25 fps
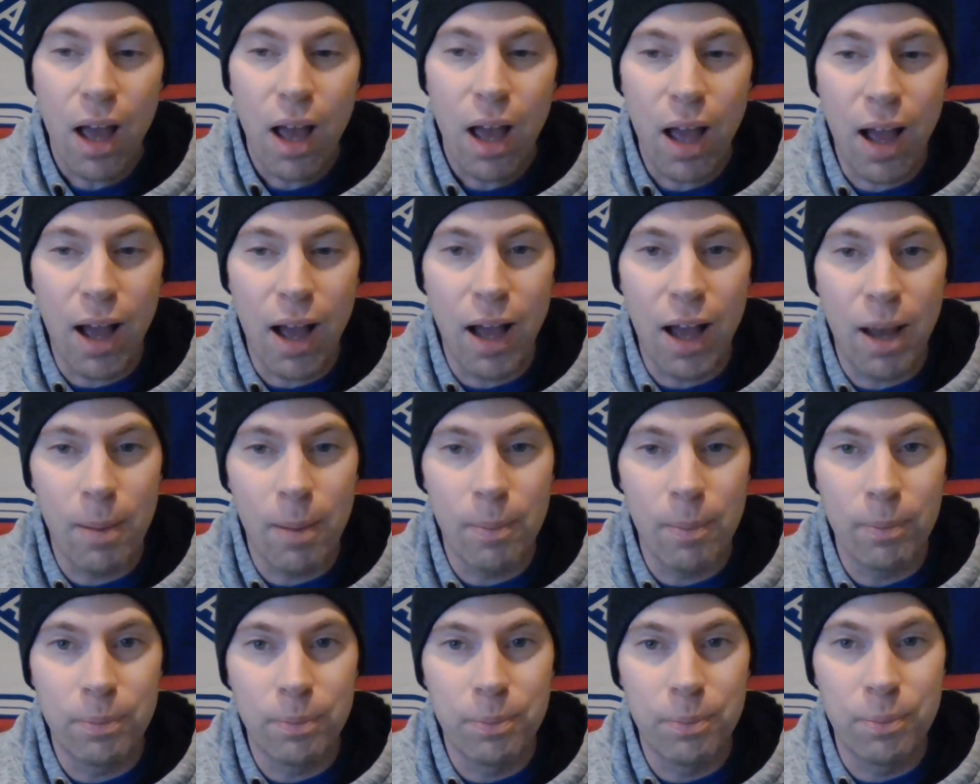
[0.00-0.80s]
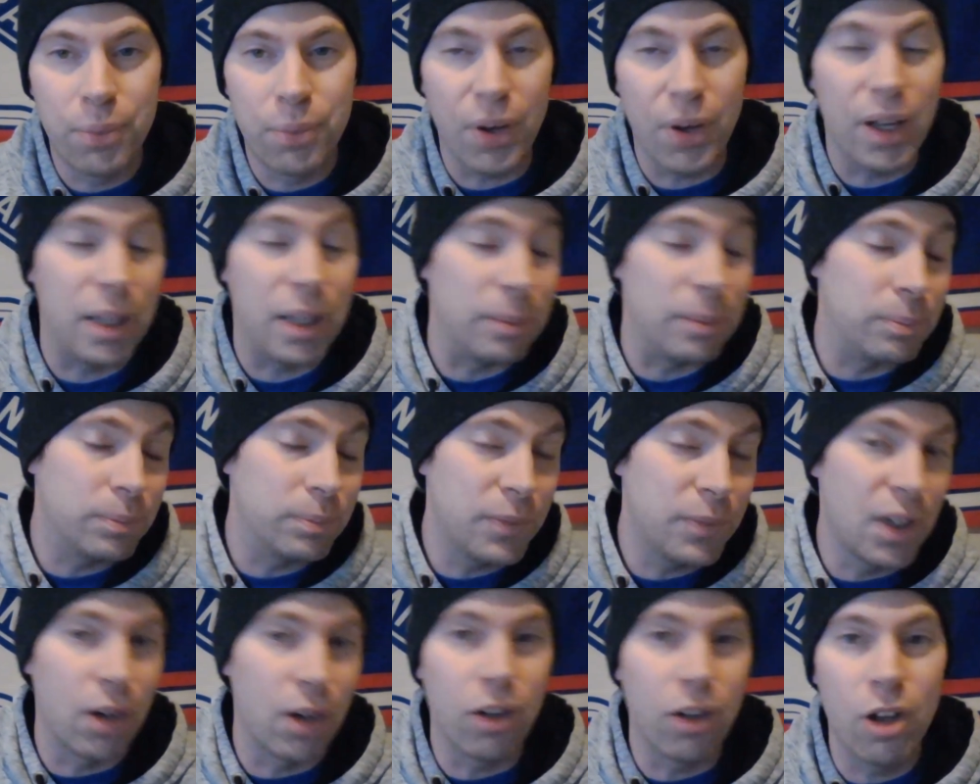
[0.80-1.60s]
A
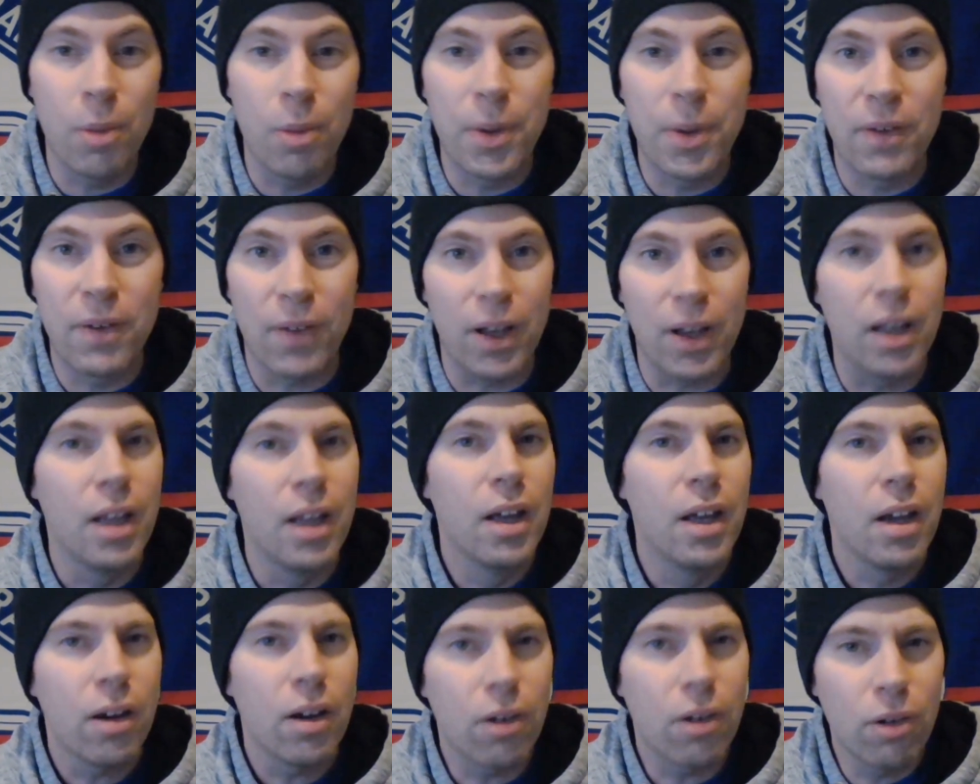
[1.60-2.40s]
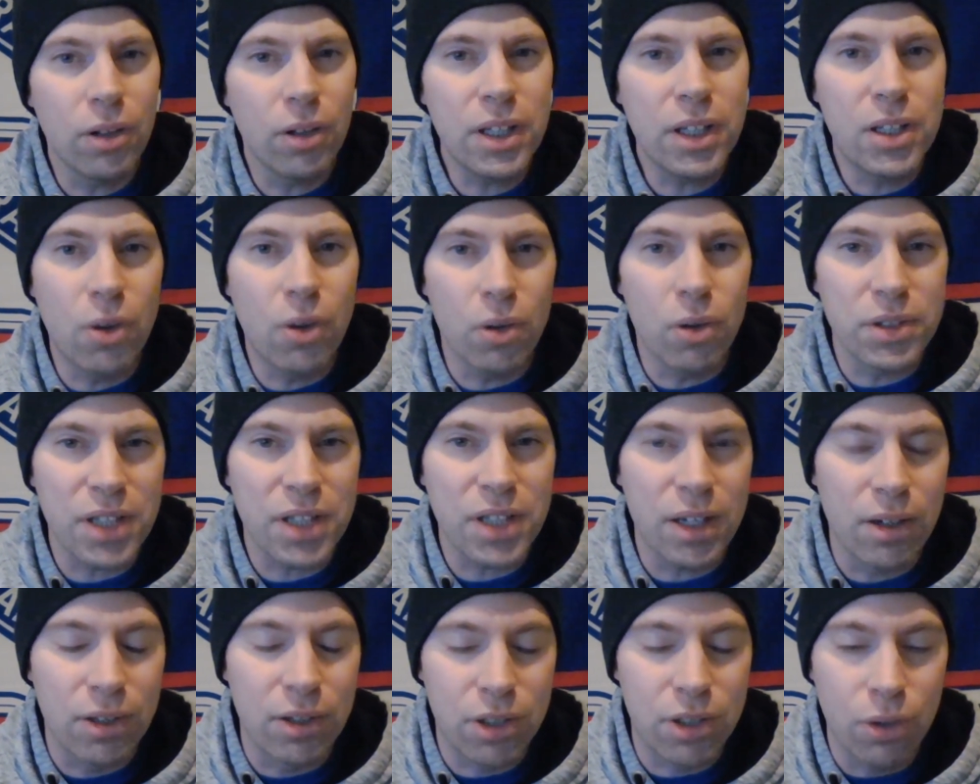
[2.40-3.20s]
little bit of a early
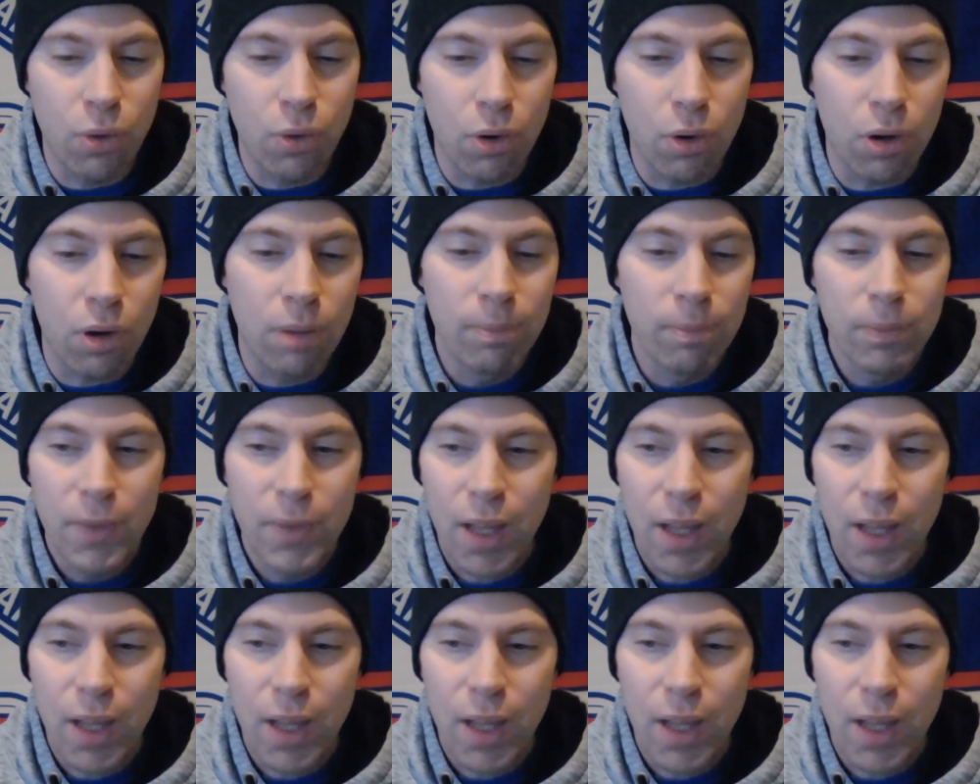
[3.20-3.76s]
goaltender duel.